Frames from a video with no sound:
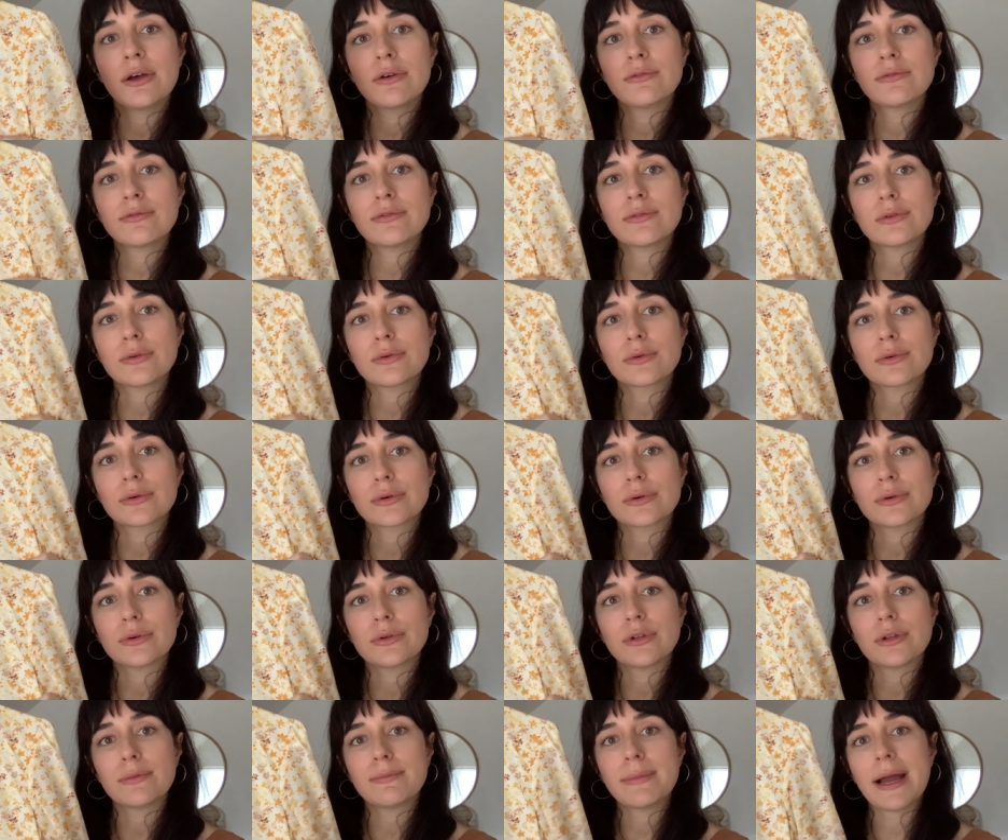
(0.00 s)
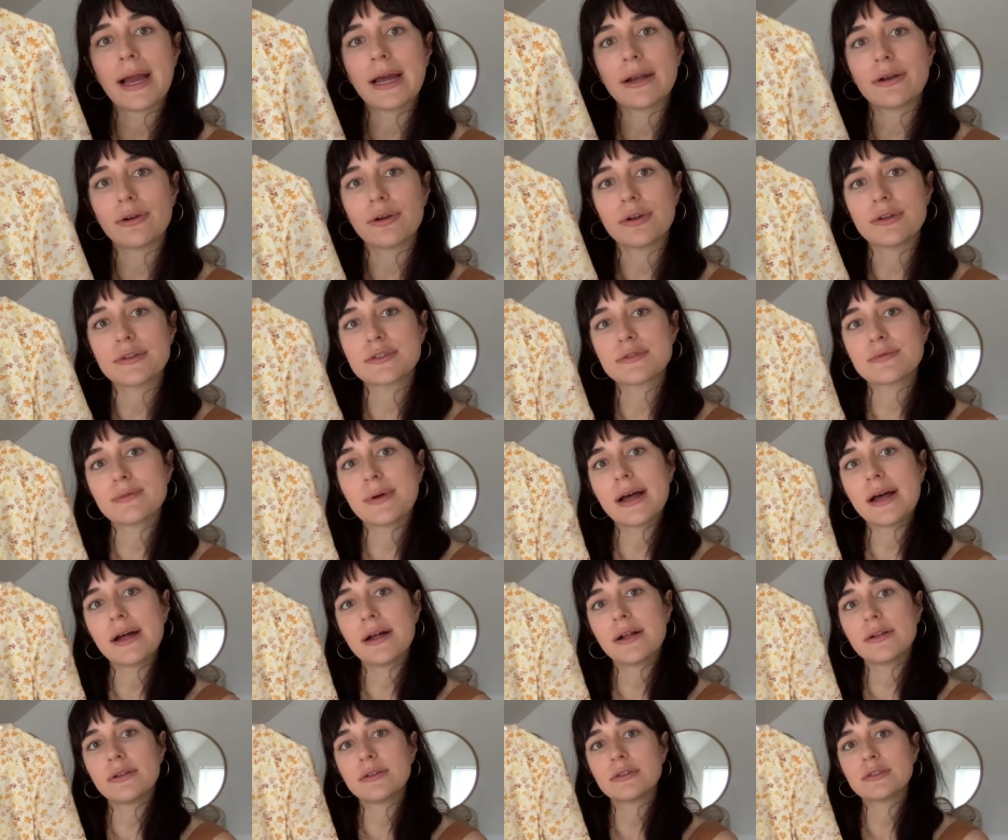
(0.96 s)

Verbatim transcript: floral pattern as well,